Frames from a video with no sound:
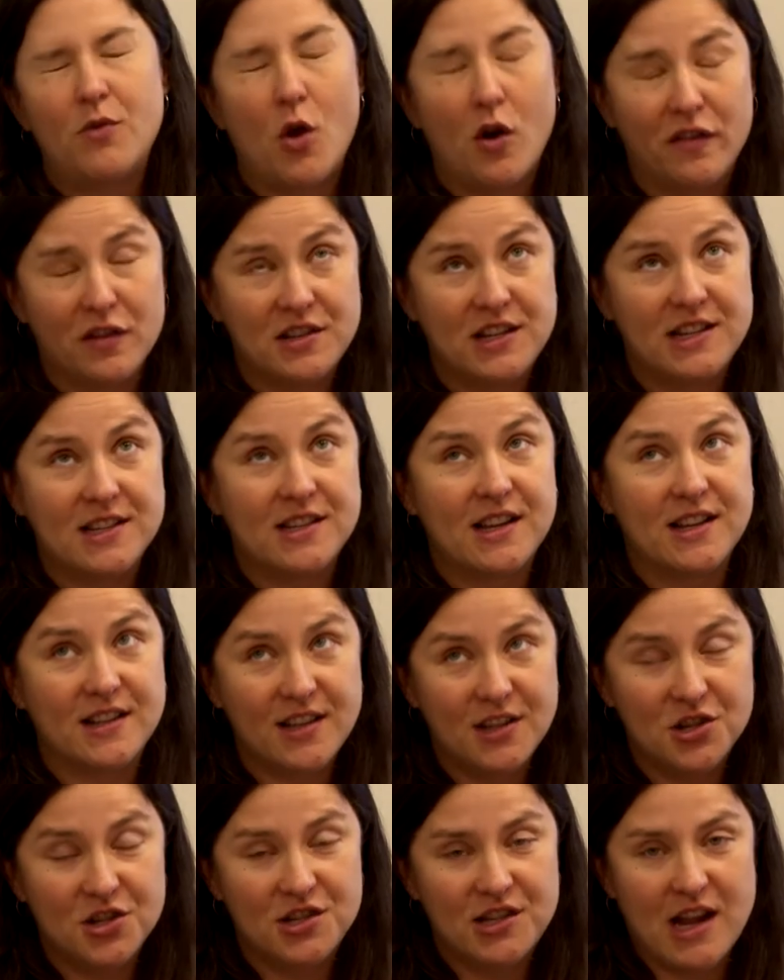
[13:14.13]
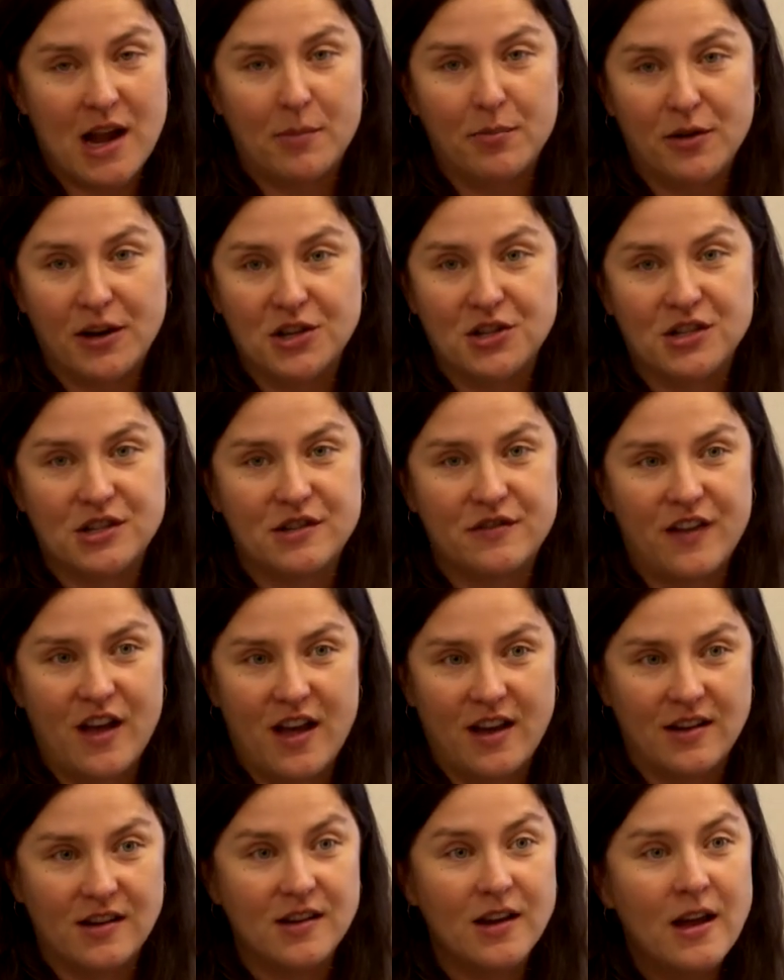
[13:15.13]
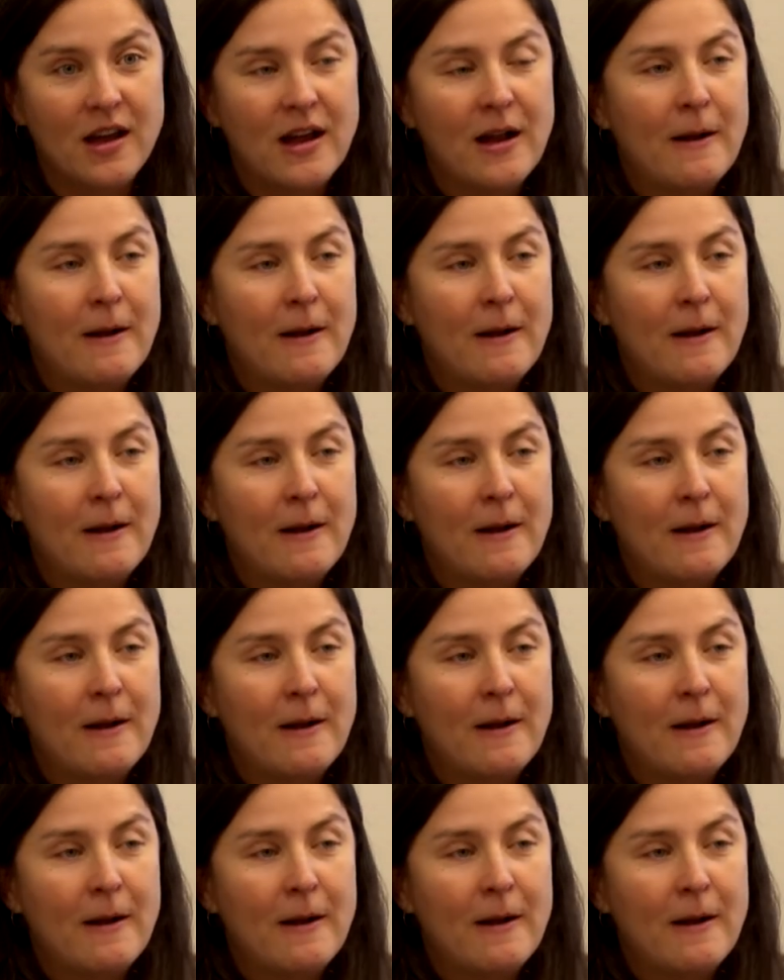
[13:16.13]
overseas contingency operations fund